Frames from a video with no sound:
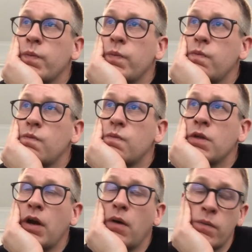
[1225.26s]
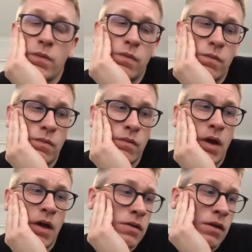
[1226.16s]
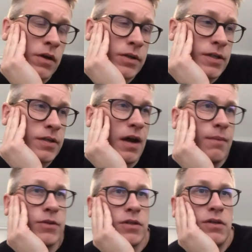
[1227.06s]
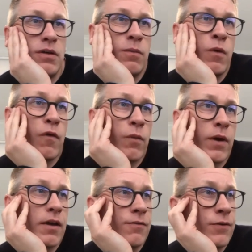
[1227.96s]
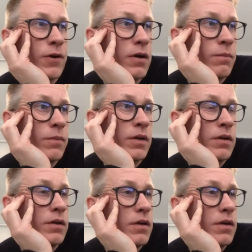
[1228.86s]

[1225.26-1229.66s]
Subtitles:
now is the time to move away from